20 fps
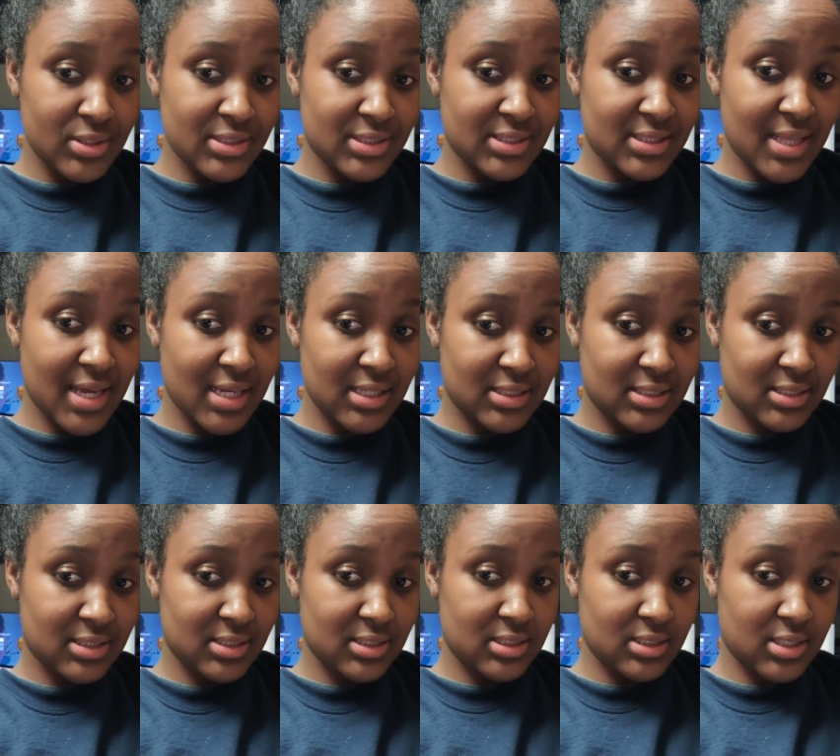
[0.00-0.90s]
Once
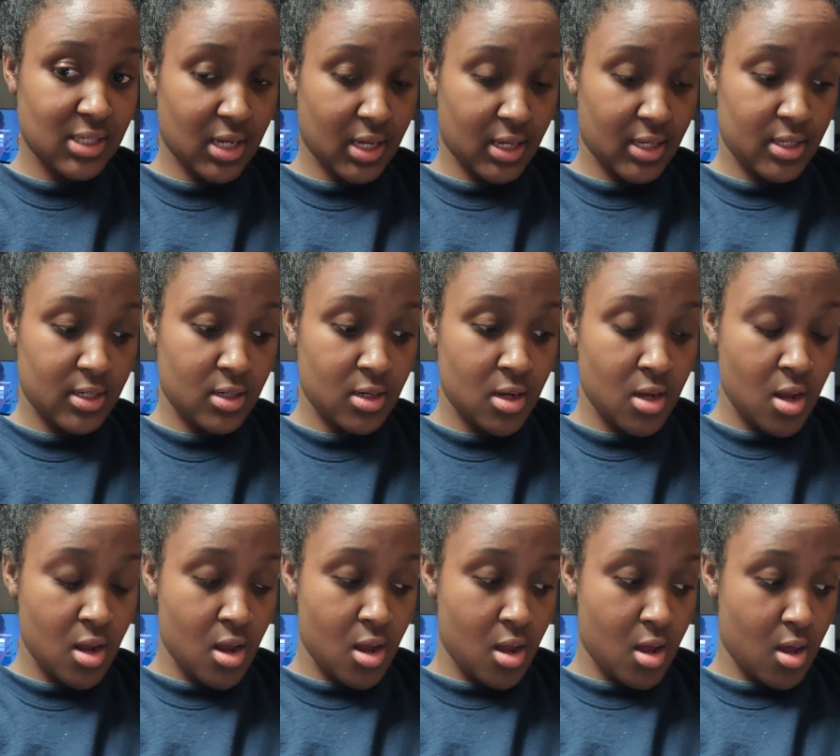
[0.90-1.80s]
that's done,
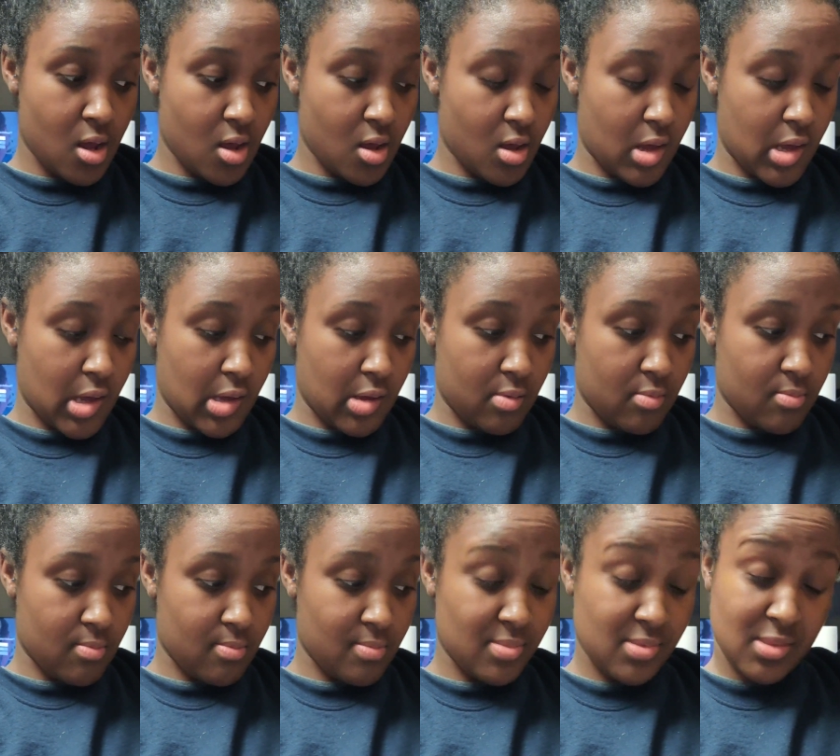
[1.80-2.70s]

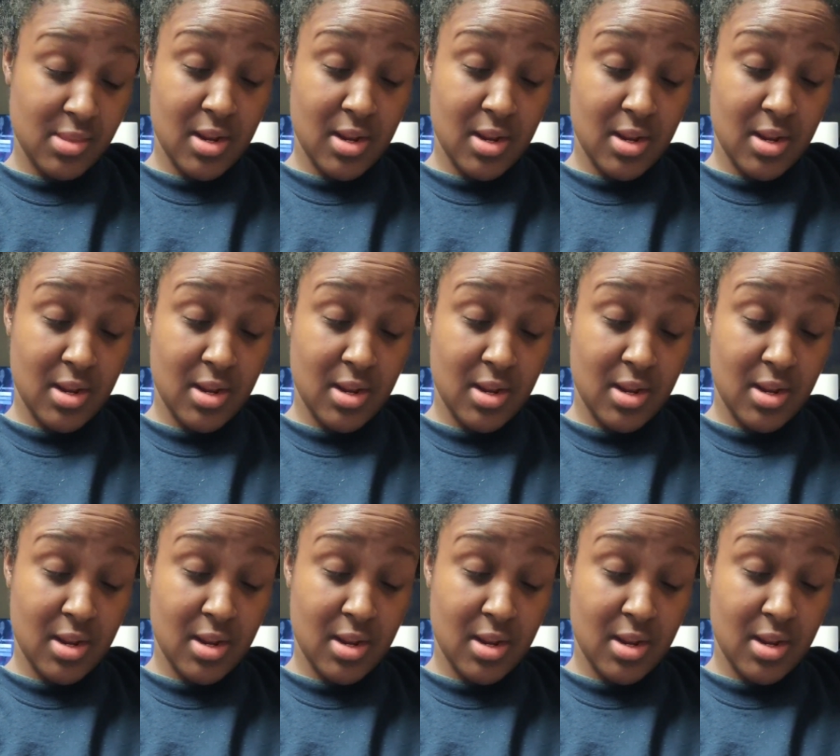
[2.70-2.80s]
um,